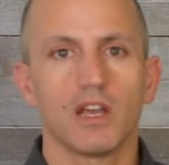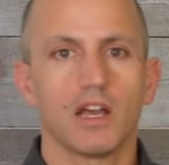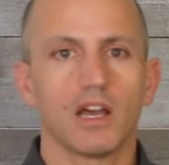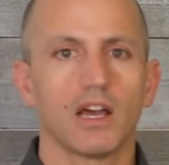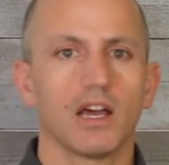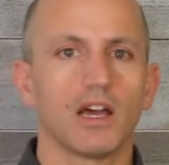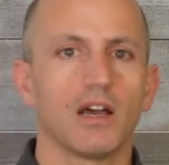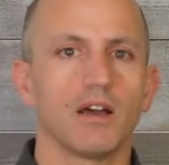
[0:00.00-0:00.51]

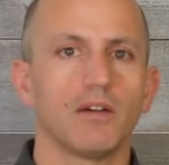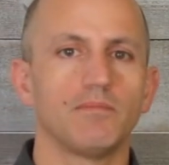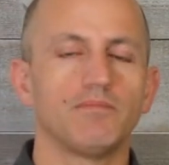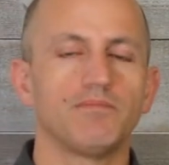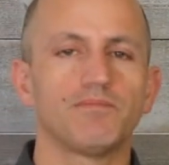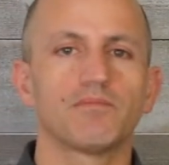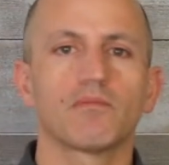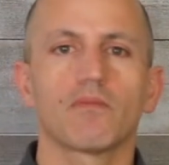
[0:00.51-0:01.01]

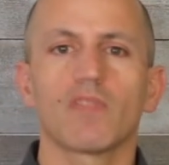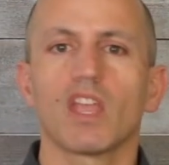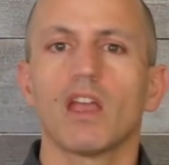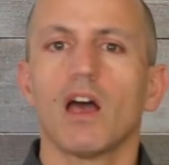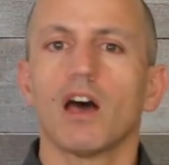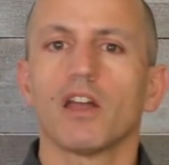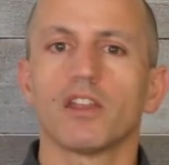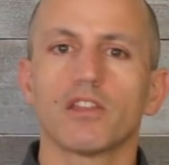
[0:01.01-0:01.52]

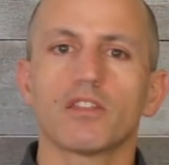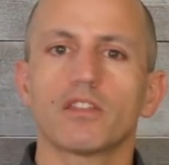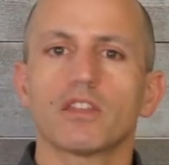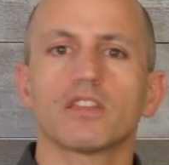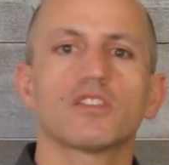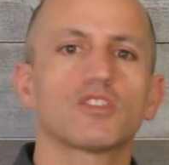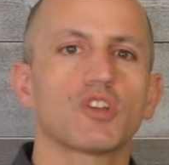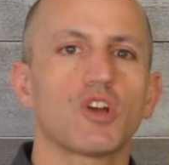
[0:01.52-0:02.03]
Another
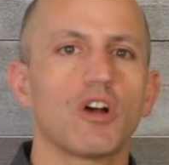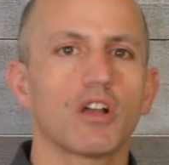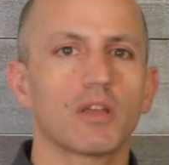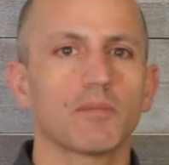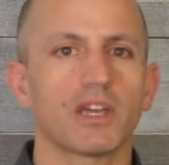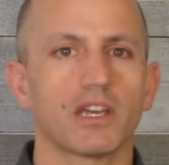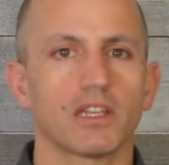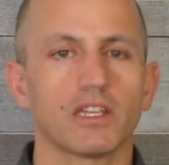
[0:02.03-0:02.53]
thing to talk
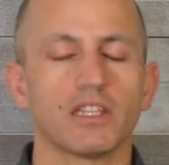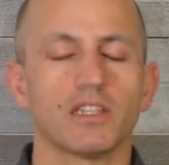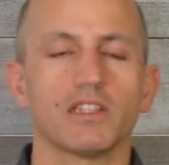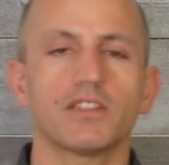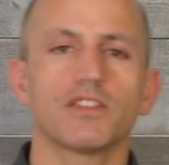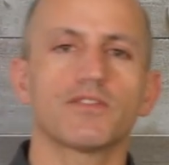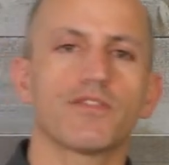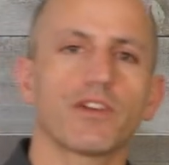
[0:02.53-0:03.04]
about, and
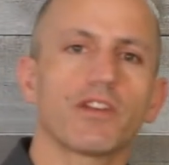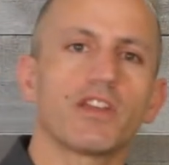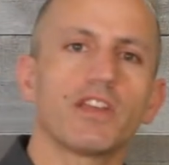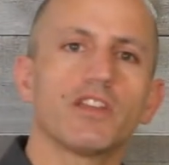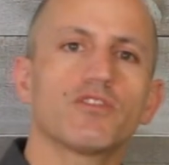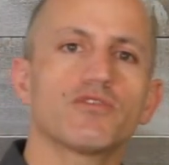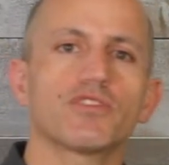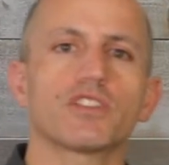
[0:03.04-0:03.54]
this is very
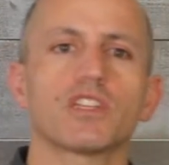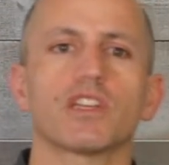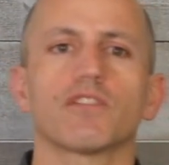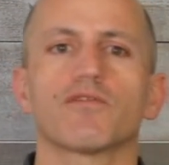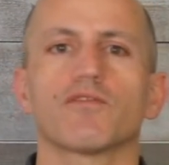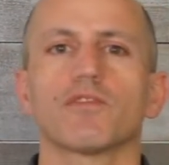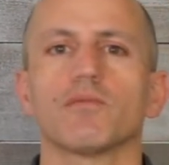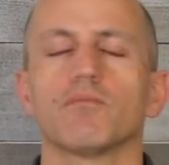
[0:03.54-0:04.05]
interesting
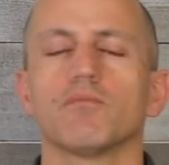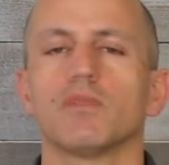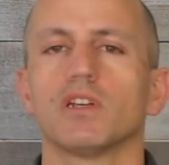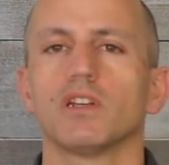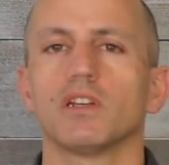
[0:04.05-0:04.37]
from